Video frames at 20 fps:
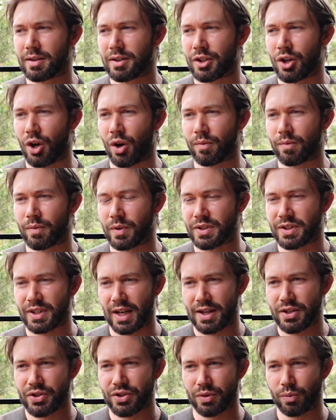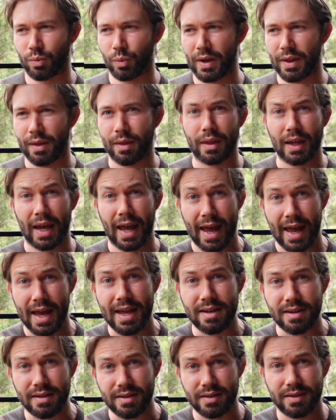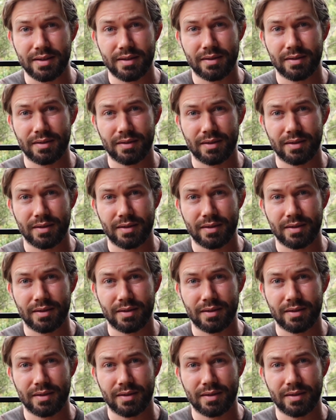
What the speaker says: confrontation with the end